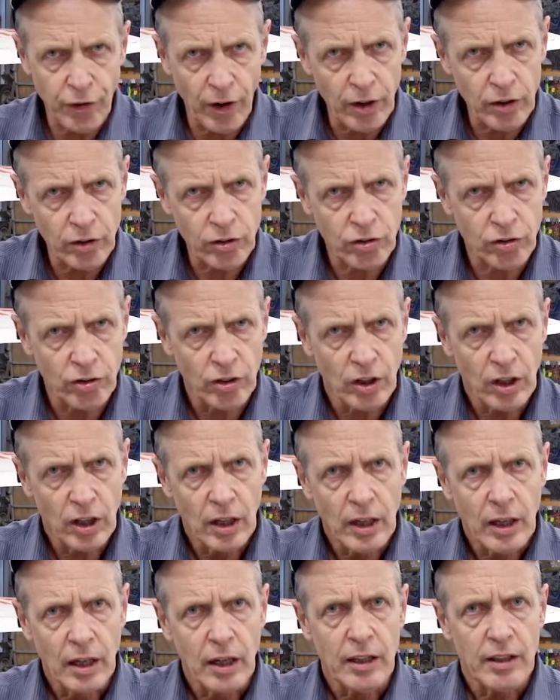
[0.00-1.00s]
folks.
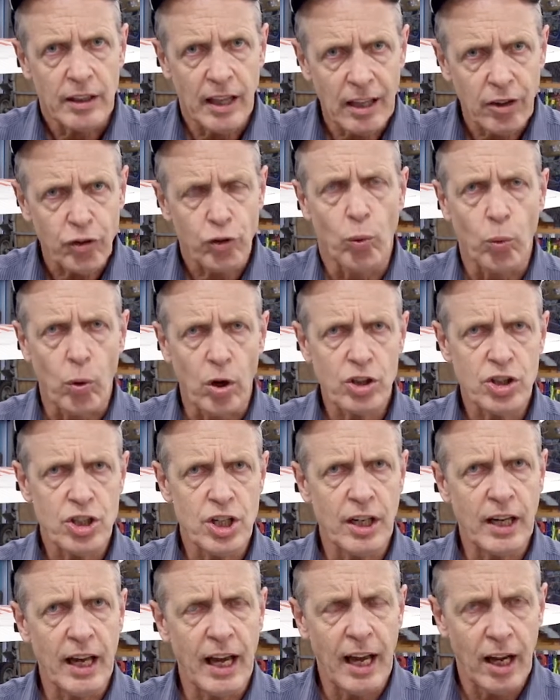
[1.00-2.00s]
Thanks for
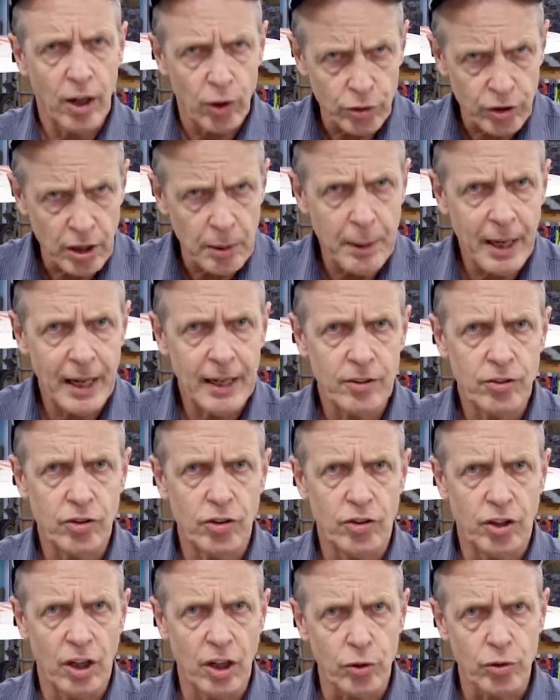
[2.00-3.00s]
watching our Healthy
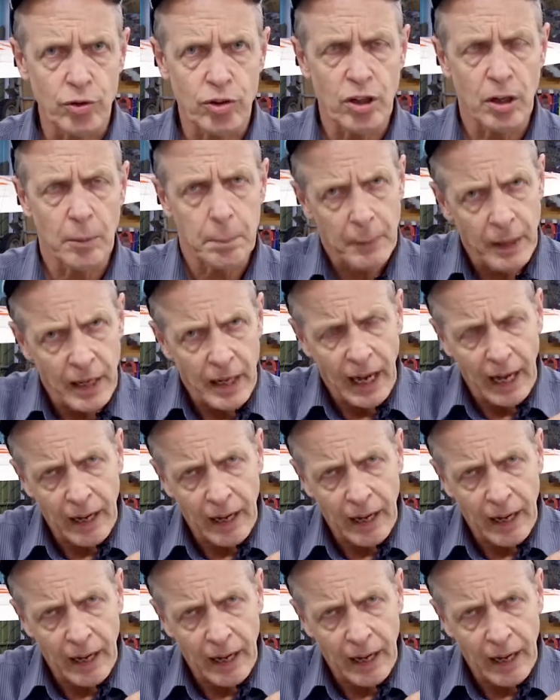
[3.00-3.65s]
Bastards Health Tip,